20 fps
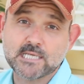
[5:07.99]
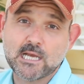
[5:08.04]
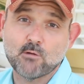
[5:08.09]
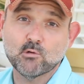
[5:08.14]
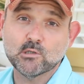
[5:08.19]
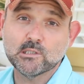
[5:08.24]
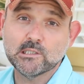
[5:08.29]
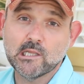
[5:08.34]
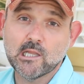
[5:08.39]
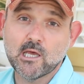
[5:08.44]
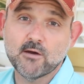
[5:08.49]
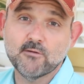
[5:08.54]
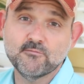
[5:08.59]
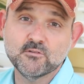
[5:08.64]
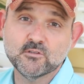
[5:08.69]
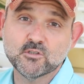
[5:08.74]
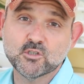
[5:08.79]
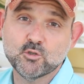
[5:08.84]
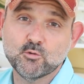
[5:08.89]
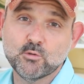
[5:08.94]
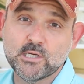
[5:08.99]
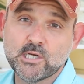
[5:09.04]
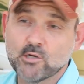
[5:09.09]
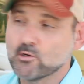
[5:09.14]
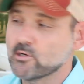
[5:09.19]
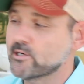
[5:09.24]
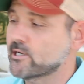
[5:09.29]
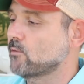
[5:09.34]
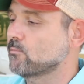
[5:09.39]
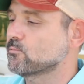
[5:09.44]
I would love to
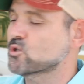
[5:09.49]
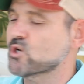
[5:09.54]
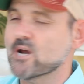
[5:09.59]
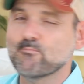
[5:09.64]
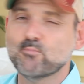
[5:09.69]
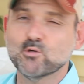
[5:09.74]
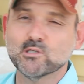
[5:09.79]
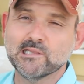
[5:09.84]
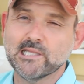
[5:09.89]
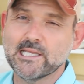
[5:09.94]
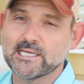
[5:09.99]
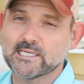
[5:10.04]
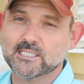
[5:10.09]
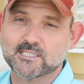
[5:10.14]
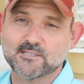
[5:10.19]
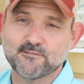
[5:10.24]
hear it. I'll try and put links